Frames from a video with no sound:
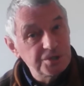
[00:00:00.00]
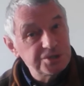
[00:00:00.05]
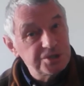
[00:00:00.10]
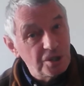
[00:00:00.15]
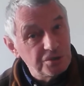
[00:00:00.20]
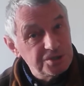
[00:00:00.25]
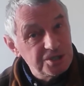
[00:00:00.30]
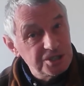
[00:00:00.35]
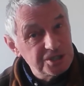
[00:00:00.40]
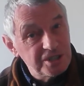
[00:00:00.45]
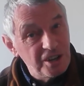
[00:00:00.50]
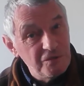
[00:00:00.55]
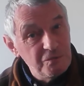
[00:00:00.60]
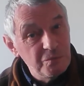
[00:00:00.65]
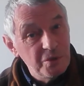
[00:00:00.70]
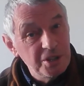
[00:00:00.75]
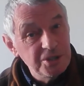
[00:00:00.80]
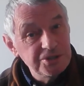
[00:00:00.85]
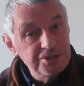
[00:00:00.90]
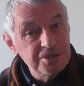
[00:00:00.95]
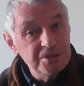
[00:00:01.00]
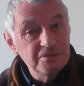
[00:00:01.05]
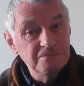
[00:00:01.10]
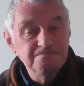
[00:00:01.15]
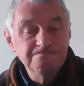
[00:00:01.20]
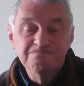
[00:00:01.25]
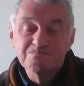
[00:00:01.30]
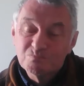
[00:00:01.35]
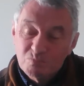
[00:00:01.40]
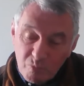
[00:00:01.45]
The Scottish Government
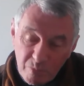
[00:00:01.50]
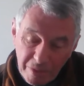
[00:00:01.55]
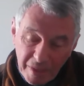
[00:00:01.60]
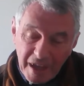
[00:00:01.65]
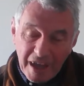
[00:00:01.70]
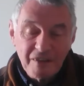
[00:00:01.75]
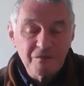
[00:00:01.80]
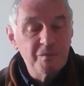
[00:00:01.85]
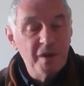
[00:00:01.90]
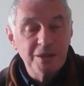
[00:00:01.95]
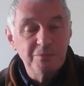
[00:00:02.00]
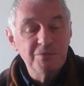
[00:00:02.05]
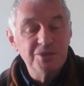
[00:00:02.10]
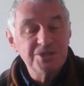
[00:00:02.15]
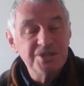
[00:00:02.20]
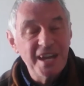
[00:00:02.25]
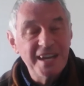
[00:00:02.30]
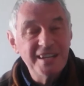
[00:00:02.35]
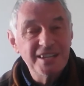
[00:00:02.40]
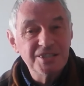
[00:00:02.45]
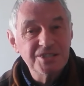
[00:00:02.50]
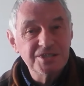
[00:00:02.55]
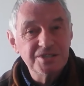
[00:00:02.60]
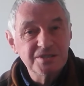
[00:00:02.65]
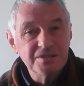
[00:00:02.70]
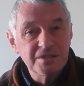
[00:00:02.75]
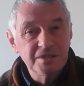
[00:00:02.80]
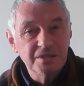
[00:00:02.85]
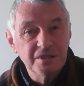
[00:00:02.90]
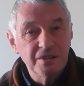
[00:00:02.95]
have made mistakes,